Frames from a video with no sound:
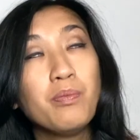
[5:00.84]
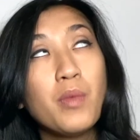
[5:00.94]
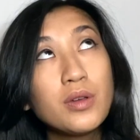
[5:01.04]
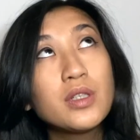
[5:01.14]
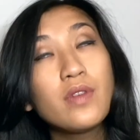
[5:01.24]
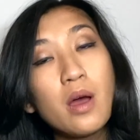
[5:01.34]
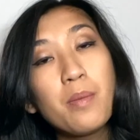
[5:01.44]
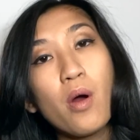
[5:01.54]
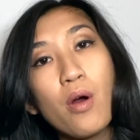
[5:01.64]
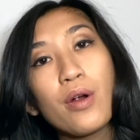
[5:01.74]
Most of
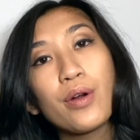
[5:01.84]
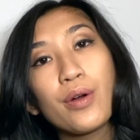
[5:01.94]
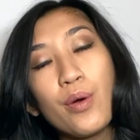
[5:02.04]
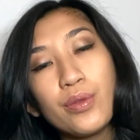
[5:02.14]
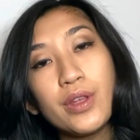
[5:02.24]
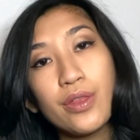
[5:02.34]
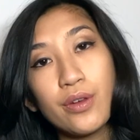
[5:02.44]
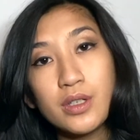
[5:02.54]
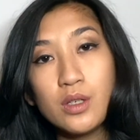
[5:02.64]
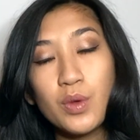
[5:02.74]
them are only
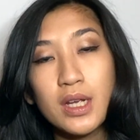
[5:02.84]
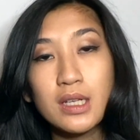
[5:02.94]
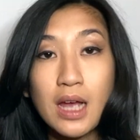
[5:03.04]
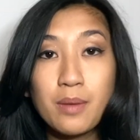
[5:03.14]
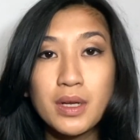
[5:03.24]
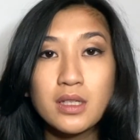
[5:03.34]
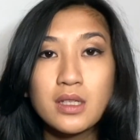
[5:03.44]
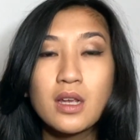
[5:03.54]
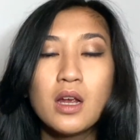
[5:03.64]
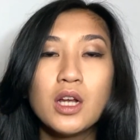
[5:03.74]
13-week
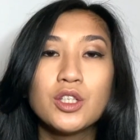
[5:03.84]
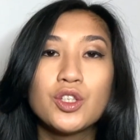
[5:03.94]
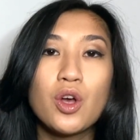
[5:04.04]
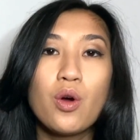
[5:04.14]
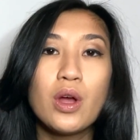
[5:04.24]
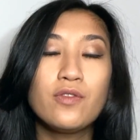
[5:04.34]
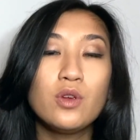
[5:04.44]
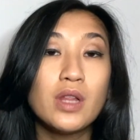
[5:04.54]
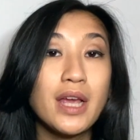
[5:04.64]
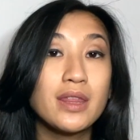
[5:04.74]
assignments. So if
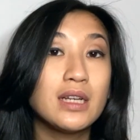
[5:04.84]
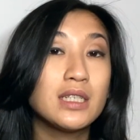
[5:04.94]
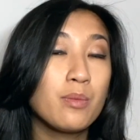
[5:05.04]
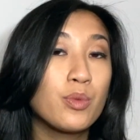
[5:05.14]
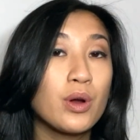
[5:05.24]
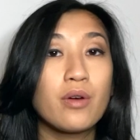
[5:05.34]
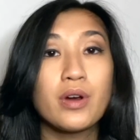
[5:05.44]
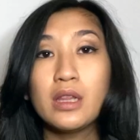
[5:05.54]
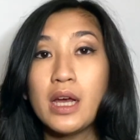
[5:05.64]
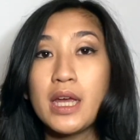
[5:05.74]
you like that
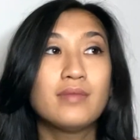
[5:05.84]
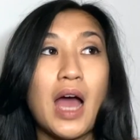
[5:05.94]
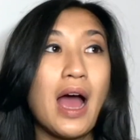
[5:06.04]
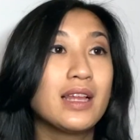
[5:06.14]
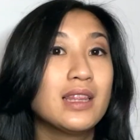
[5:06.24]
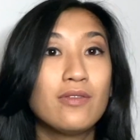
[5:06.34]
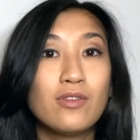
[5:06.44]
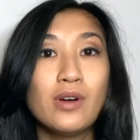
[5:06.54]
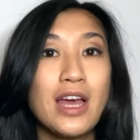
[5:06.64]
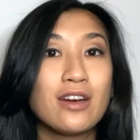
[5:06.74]
temporary, like high
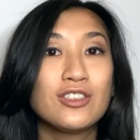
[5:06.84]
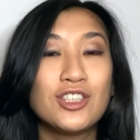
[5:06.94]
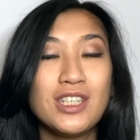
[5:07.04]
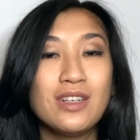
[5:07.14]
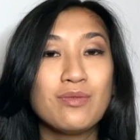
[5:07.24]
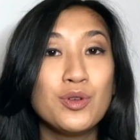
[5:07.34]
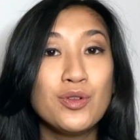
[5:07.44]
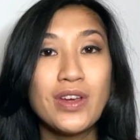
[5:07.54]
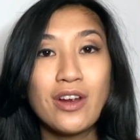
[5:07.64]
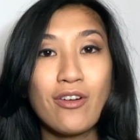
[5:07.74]
level energy of
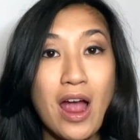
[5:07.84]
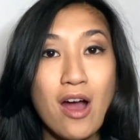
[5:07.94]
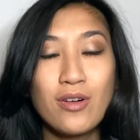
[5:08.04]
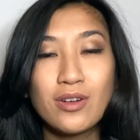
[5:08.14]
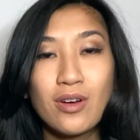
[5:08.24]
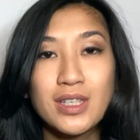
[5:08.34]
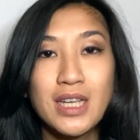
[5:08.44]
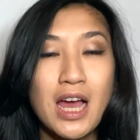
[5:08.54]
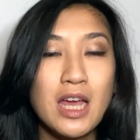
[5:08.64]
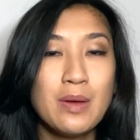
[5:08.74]
moving around all the
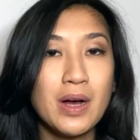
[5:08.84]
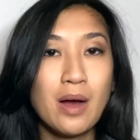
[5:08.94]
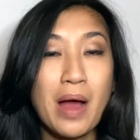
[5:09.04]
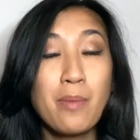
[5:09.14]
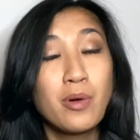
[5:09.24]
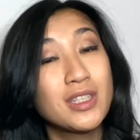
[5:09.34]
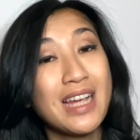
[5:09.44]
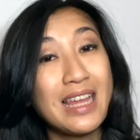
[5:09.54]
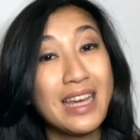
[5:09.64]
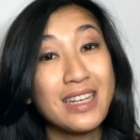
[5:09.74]
time,
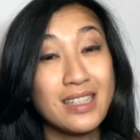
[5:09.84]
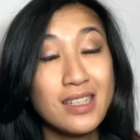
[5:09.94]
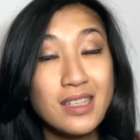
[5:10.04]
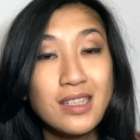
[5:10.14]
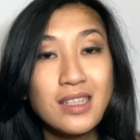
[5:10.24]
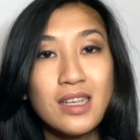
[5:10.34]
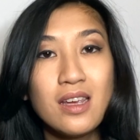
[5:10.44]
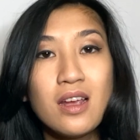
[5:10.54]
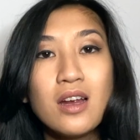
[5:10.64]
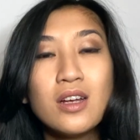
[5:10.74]
I like
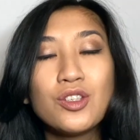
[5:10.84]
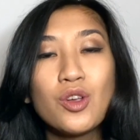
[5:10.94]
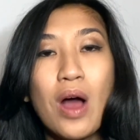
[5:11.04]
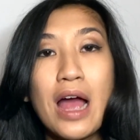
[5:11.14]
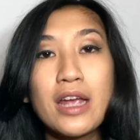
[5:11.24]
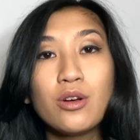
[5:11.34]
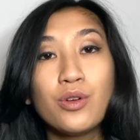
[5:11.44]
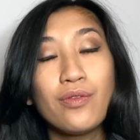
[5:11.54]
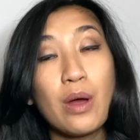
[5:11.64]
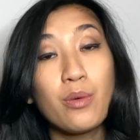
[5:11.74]
consistency. So I don't
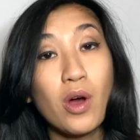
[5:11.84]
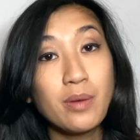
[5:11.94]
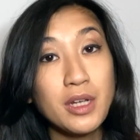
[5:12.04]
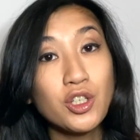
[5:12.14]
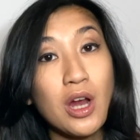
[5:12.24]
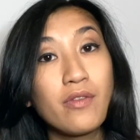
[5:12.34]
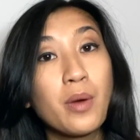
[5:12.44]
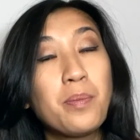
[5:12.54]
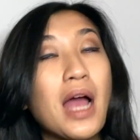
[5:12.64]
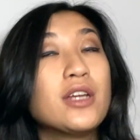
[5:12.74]
know if I would want to be a traveler,
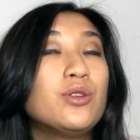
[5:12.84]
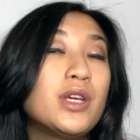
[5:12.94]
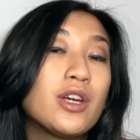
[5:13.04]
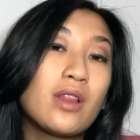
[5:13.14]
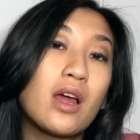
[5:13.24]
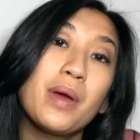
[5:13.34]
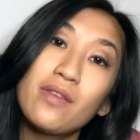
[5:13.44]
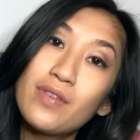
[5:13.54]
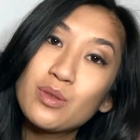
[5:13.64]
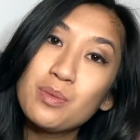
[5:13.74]
but I do hear a lot of
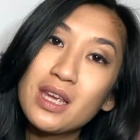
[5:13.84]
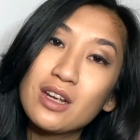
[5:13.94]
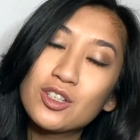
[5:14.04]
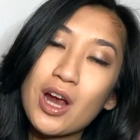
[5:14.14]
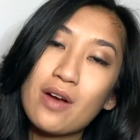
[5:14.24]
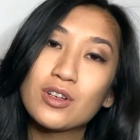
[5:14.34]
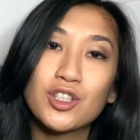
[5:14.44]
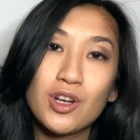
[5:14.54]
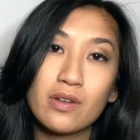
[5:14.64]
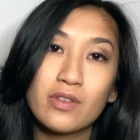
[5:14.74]
benefits from being a traveler
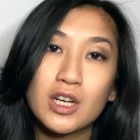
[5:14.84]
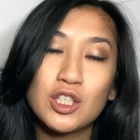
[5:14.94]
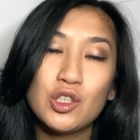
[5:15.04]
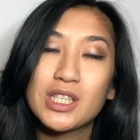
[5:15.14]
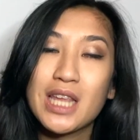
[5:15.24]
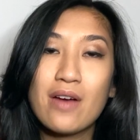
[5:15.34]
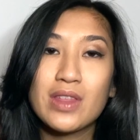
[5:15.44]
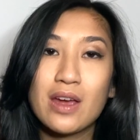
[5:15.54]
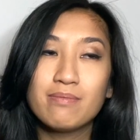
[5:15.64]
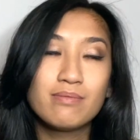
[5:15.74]
sonographer because you just have
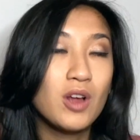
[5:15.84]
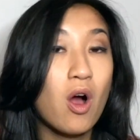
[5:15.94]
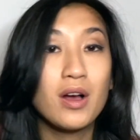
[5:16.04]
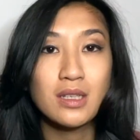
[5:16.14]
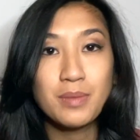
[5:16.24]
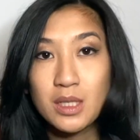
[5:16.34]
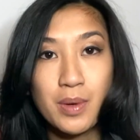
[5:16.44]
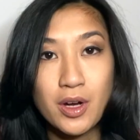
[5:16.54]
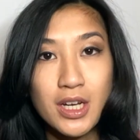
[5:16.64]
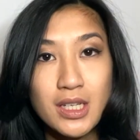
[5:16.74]
that awesome
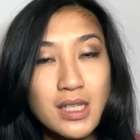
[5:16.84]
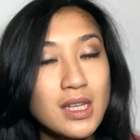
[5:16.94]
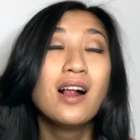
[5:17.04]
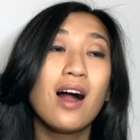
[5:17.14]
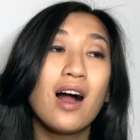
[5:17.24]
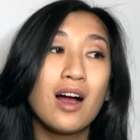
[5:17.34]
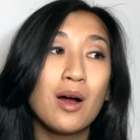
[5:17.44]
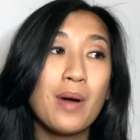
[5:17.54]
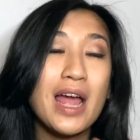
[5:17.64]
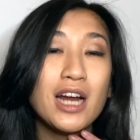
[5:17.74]
experience.
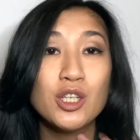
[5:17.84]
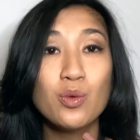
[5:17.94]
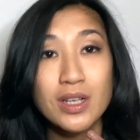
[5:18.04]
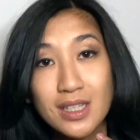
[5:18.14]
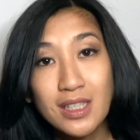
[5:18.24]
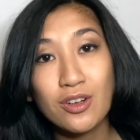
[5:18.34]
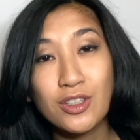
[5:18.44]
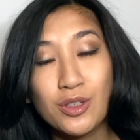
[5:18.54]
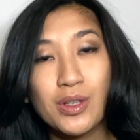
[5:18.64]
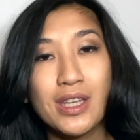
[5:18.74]
I actually was considering
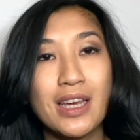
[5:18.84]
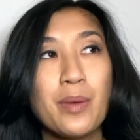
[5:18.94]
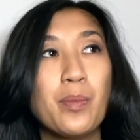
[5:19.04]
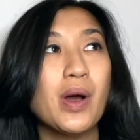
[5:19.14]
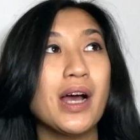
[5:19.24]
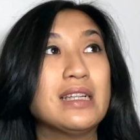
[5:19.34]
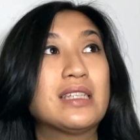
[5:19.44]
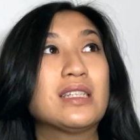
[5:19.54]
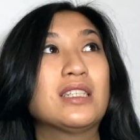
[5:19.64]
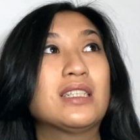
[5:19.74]
doing it, but
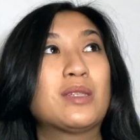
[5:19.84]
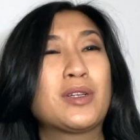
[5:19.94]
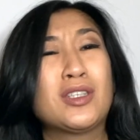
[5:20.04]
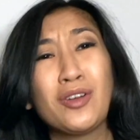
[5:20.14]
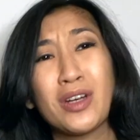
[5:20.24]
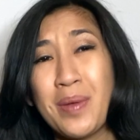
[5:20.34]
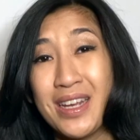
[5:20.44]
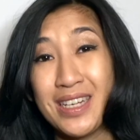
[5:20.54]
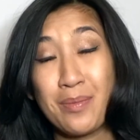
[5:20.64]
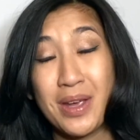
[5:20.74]
especially during a
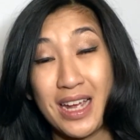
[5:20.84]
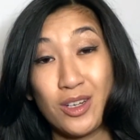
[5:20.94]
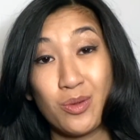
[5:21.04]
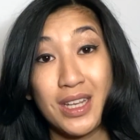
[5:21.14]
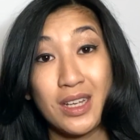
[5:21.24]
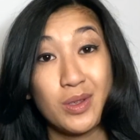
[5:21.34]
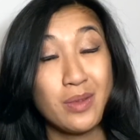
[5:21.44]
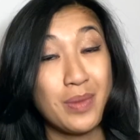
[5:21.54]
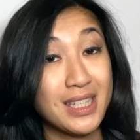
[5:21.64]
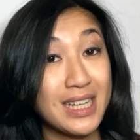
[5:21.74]
pandemic, I don't think it was
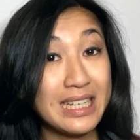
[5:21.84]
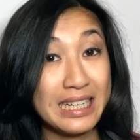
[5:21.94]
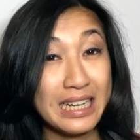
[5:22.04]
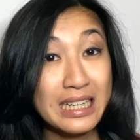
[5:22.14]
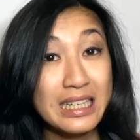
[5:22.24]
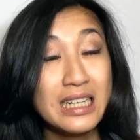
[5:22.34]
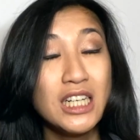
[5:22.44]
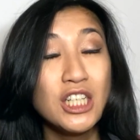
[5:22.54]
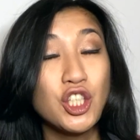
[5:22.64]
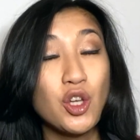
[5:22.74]
the best idea.
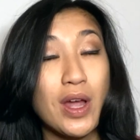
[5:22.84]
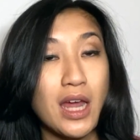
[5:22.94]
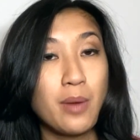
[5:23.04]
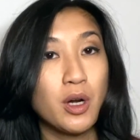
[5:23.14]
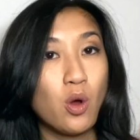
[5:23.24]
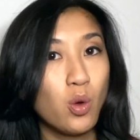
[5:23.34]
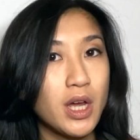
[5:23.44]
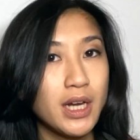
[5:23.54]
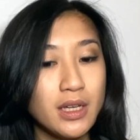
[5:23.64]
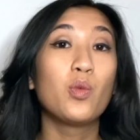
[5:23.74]
So I kind of put a hold
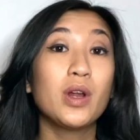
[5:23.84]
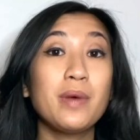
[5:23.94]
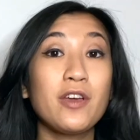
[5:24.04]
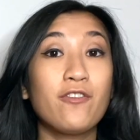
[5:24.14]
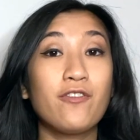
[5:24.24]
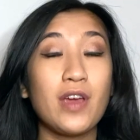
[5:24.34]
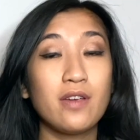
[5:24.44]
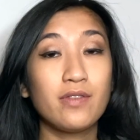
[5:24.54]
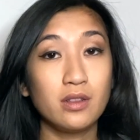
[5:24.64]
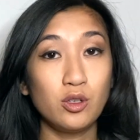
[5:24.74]
on it. One of my
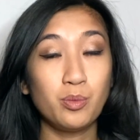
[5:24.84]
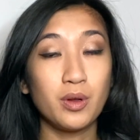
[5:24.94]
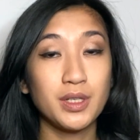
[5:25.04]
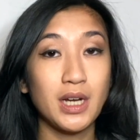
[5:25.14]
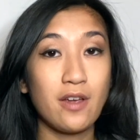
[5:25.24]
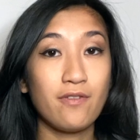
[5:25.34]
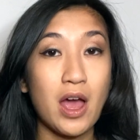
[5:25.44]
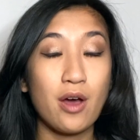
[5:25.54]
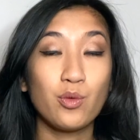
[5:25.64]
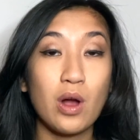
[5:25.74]
favorite loopholes that I
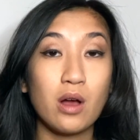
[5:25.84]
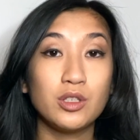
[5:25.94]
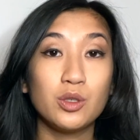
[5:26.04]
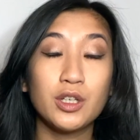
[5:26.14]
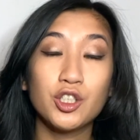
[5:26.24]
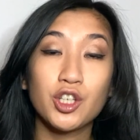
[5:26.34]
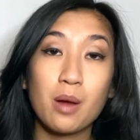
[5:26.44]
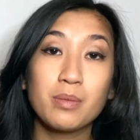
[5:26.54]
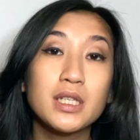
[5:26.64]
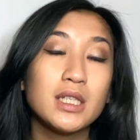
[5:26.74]
found while doing
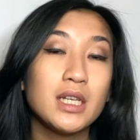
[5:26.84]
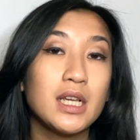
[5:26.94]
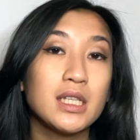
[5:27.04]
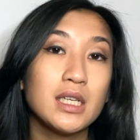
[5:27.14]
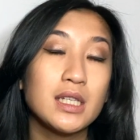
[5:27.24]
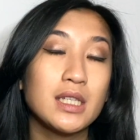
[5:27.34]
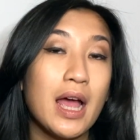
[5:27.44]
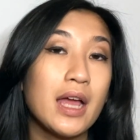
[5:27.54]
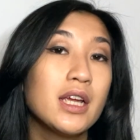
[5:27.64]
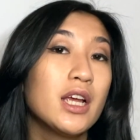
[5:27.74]
job listings is
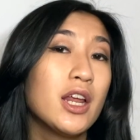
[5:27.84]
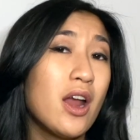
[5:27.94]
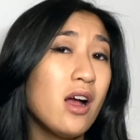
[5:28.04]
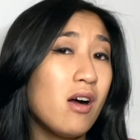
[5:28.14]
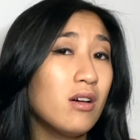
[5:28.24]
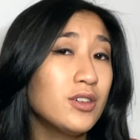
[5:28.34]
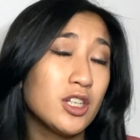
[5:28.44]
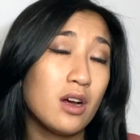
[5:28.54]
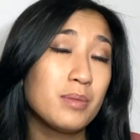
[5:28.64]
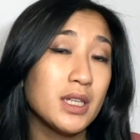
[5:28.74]
that not all
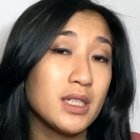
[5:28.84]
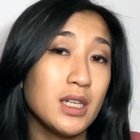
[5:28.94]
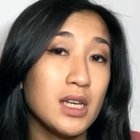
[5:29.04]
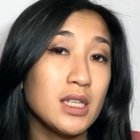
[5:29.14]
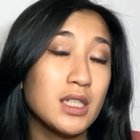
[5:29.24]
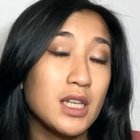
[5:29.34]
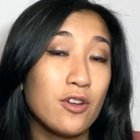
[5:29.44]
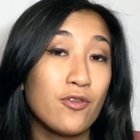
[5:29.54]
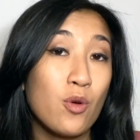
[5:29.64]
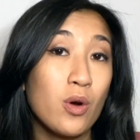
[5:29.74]
job listings can
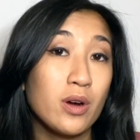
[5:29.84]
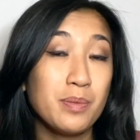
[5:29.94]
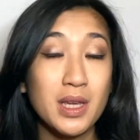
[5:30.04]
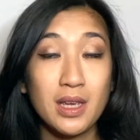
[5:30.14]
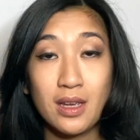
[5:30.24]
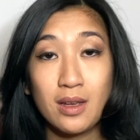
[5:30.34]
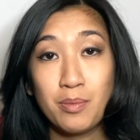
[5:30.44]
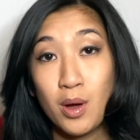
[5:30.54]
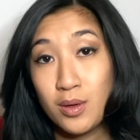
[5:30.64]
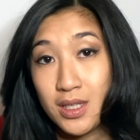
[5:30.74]
afford being
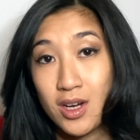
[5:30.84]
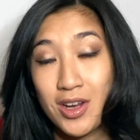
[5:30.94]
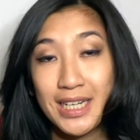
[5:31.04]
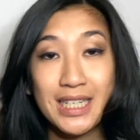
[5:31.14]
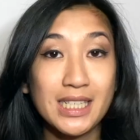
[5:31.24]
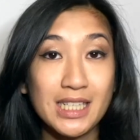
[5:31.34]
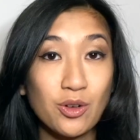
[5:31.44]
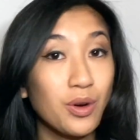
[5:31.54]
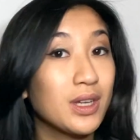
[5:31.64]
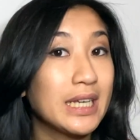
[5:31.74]
posted on Indeed
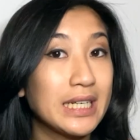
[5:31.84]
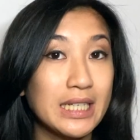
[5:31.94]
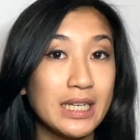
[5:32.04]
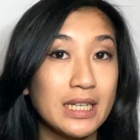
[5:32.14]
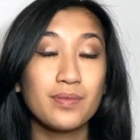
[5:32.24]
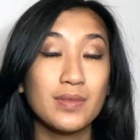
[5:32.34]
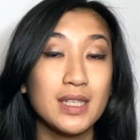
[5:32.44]
or on LinkedIn.